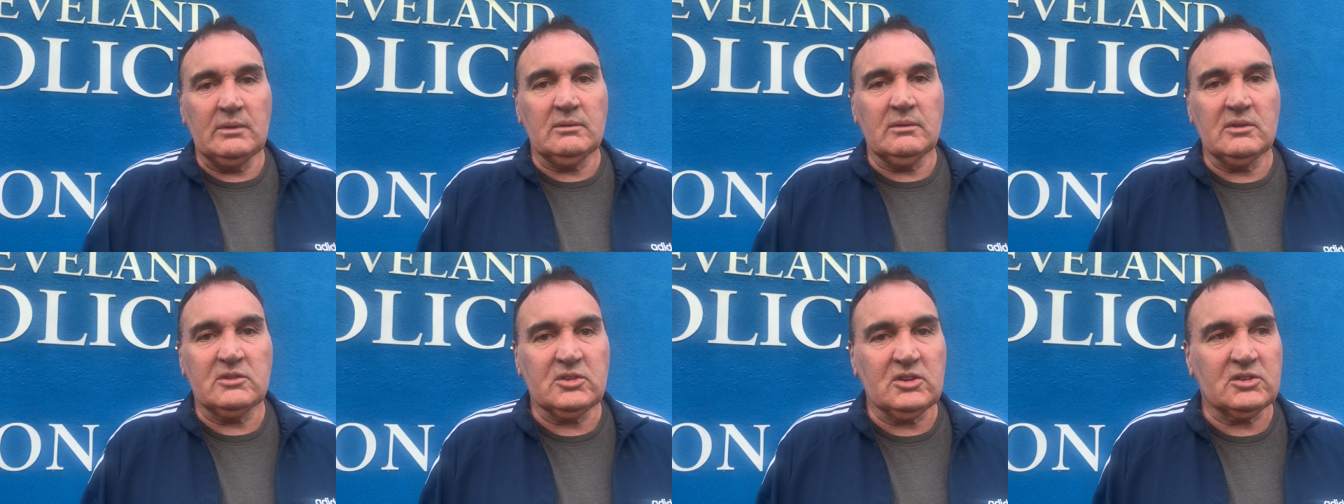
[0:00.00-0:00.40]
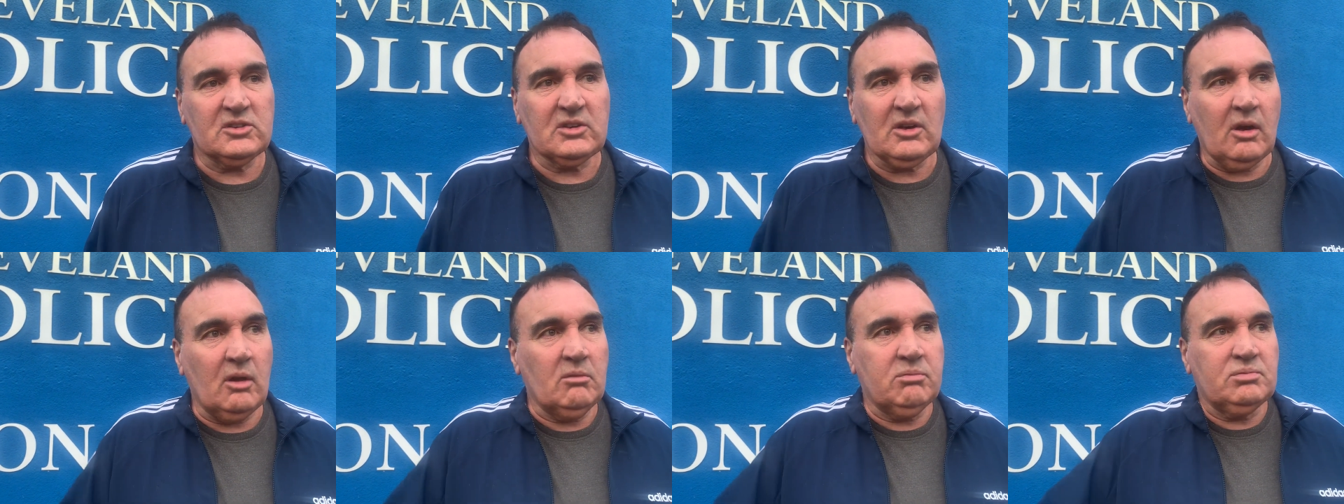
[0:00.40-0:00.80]
it's just
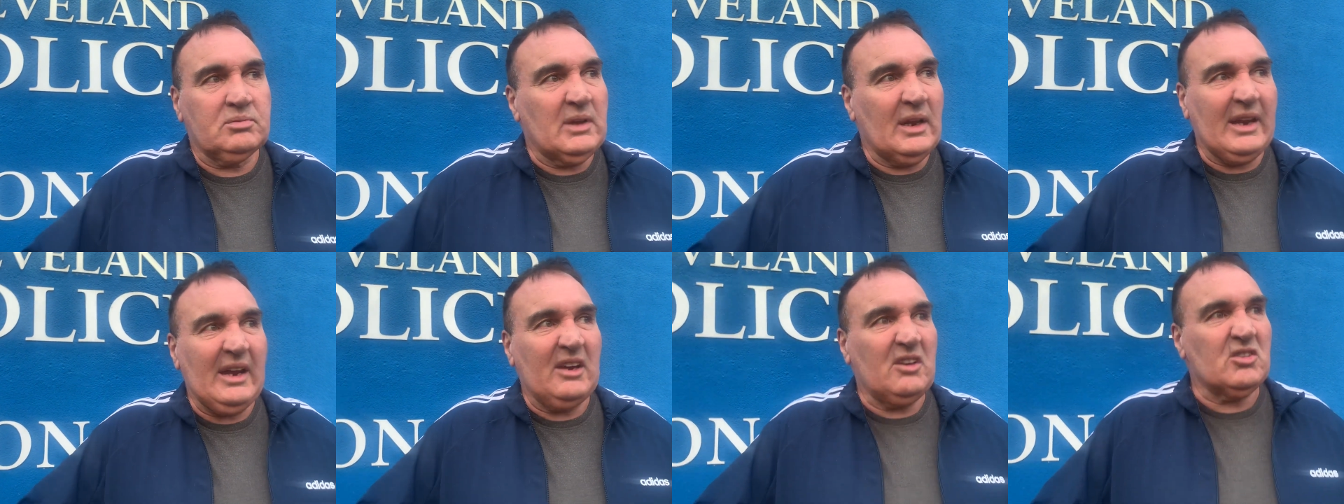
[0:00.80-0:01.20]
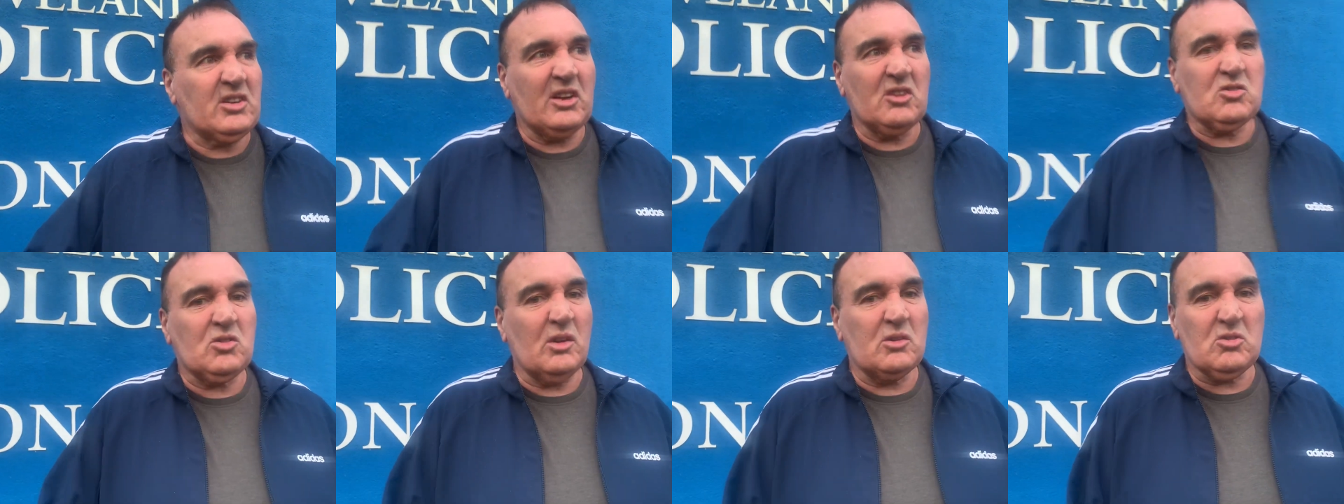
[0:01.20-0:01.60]
all, the lady said
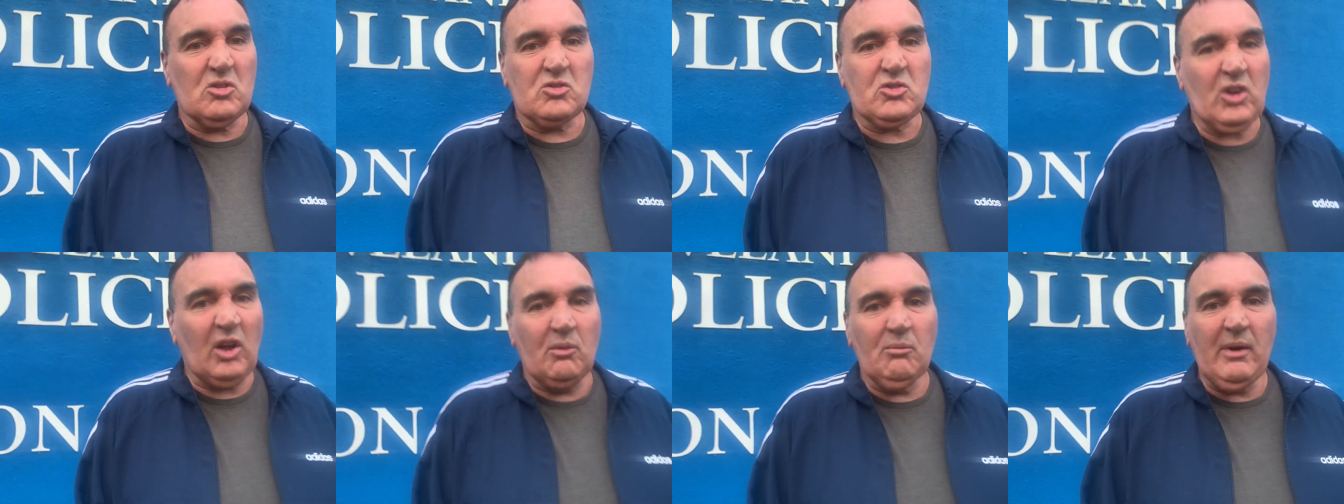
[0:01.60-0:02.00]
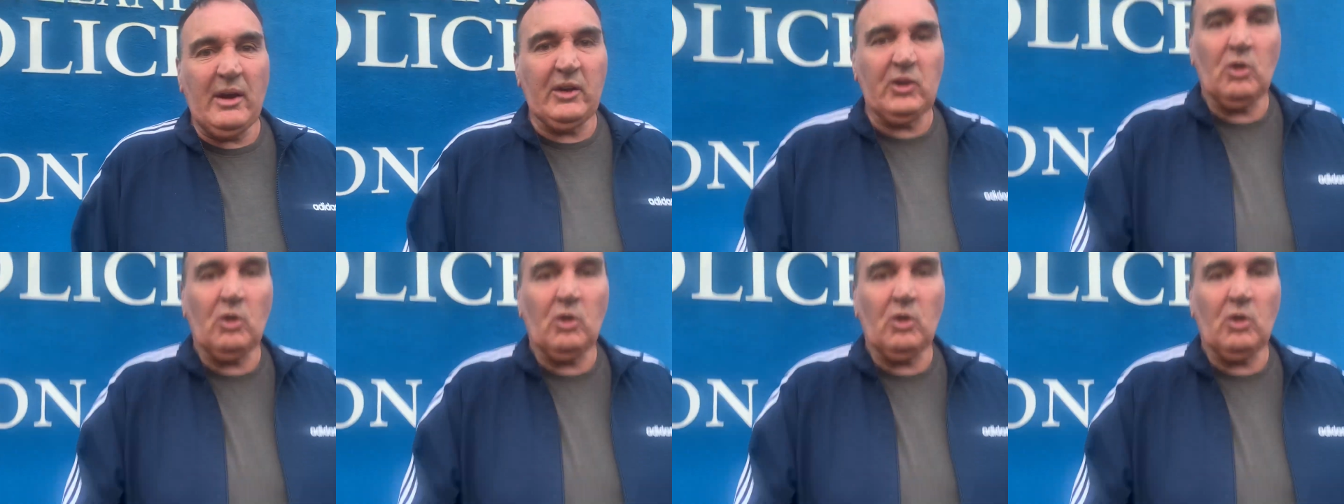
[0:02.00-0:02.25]
it's just all made